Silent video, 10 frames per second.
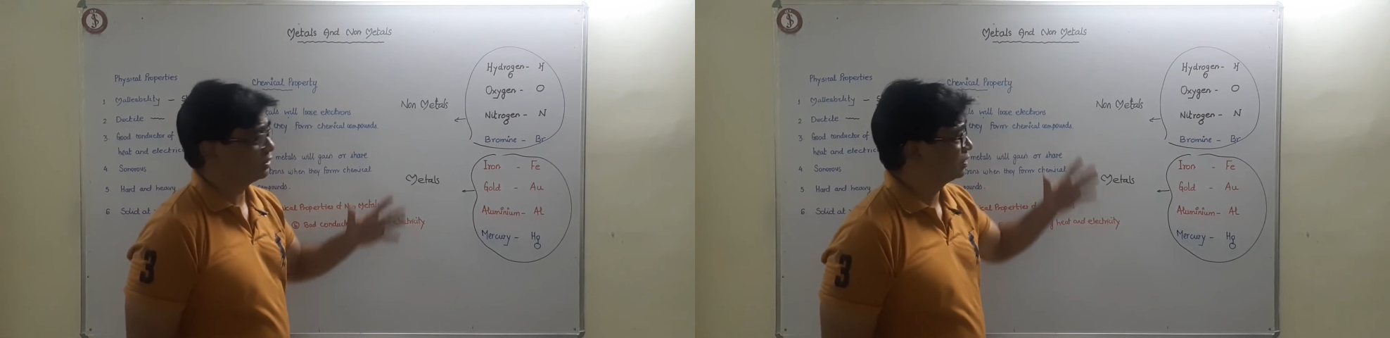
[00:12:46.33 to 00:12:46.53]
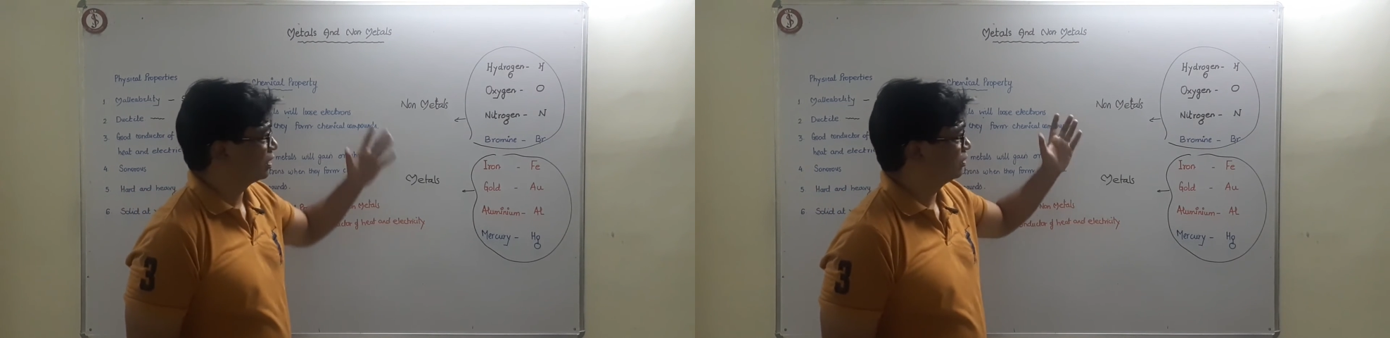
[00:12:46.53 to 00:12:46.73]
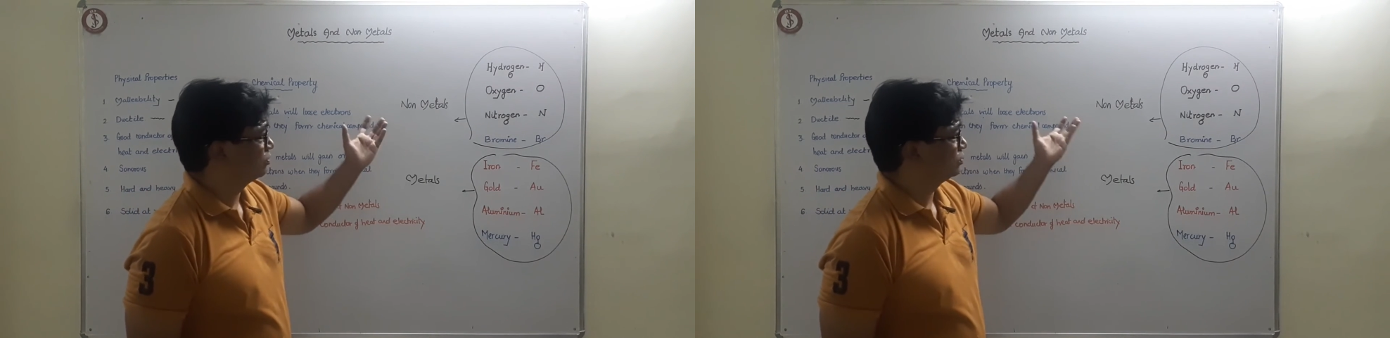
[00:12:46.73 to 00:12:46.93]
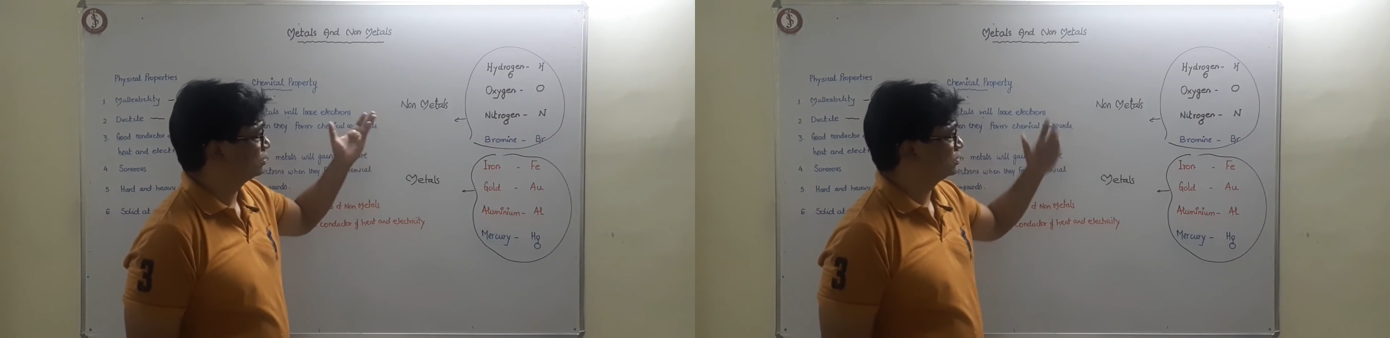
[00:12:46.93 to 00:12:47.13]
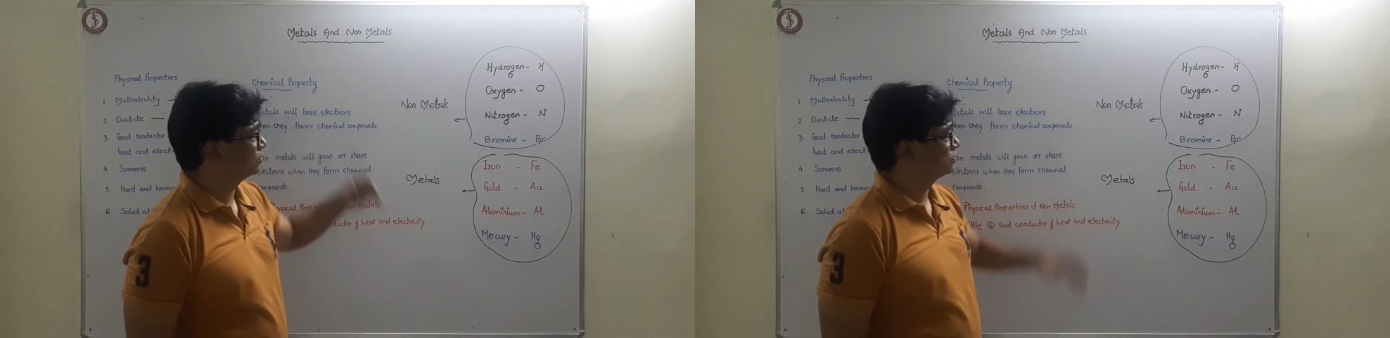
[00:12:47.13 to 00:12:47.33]
like hydrogen
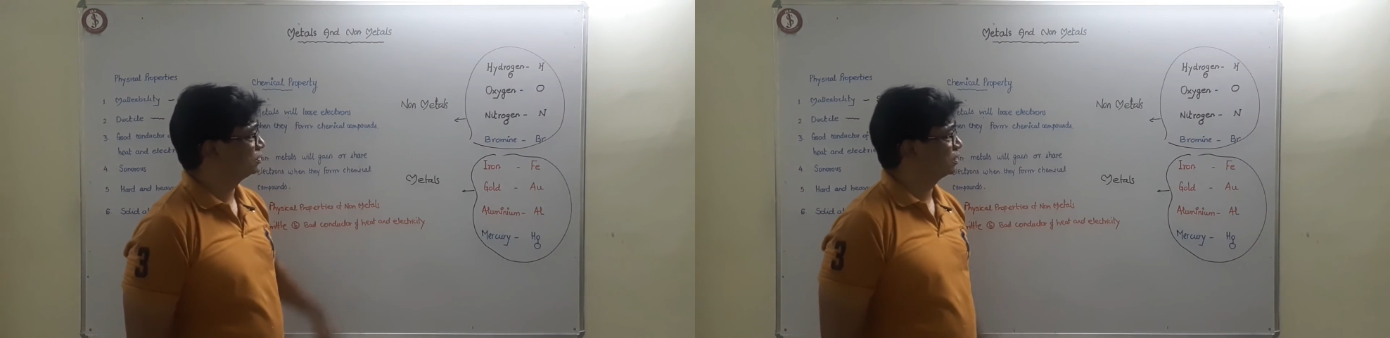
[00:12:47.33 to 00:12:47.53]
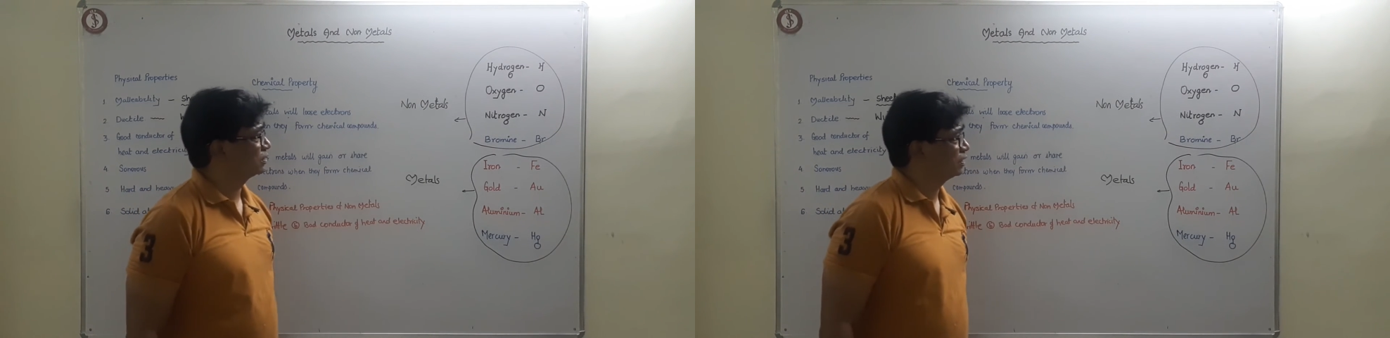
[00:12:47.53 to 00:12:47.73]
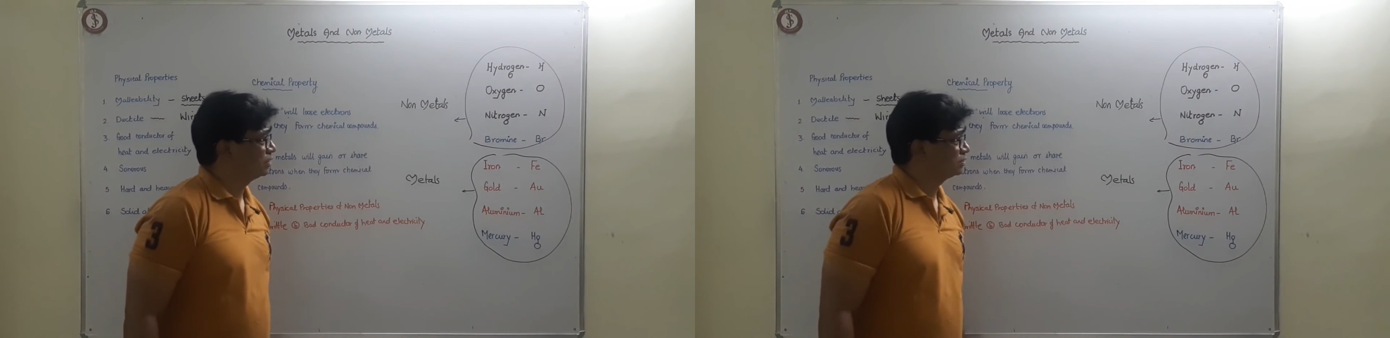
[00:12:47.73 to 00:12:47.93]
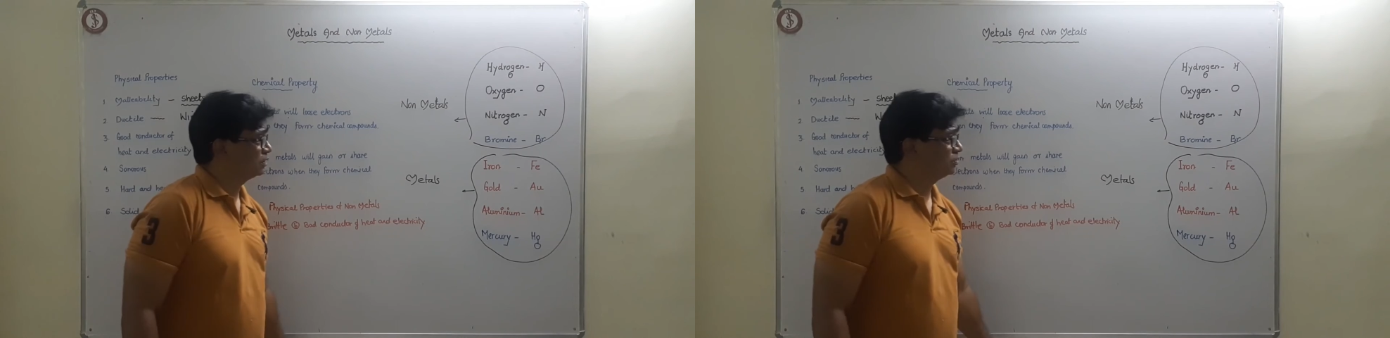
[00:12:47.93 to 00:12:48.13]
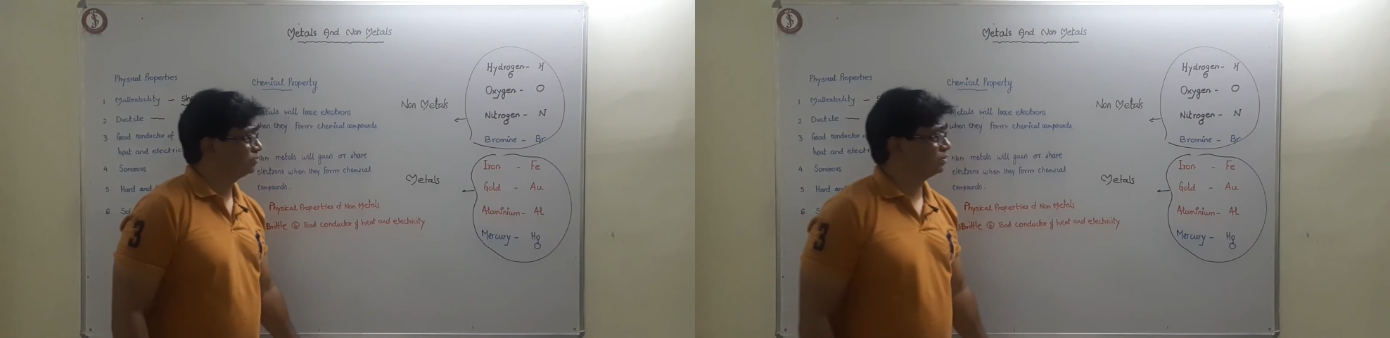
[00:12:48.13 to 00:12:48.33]
and oxygen are gas, nitrogen